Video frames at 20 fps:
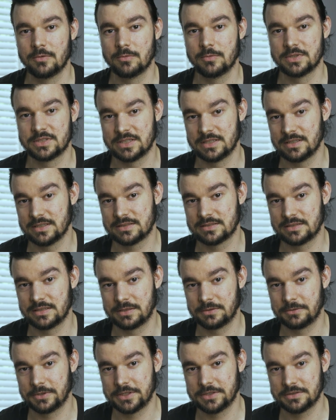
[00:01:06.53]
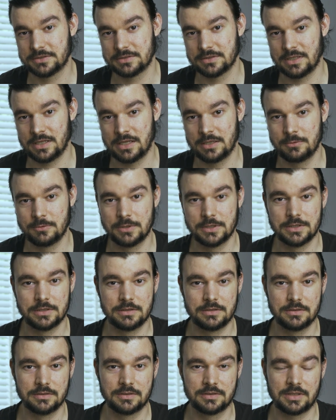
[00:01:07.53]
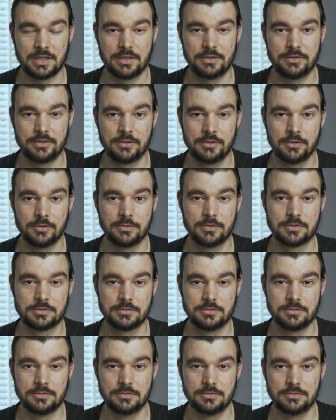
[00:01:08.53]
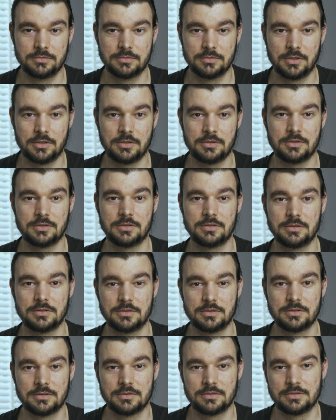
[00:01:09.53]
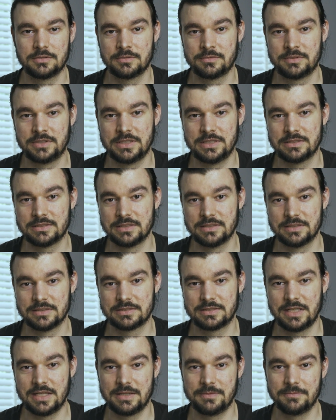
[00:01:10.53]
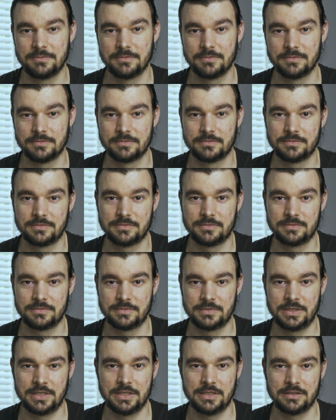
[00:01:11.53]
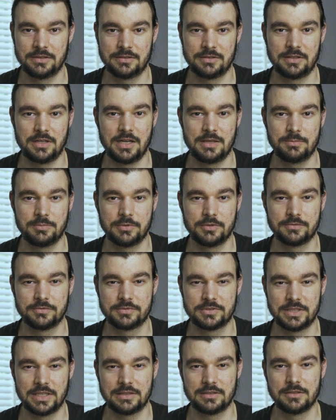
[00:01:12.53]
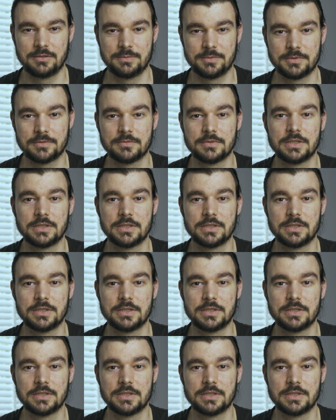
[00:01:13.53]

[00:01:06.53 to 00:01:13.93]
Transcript: Within this series, I will try to go through all of these in the same type of setup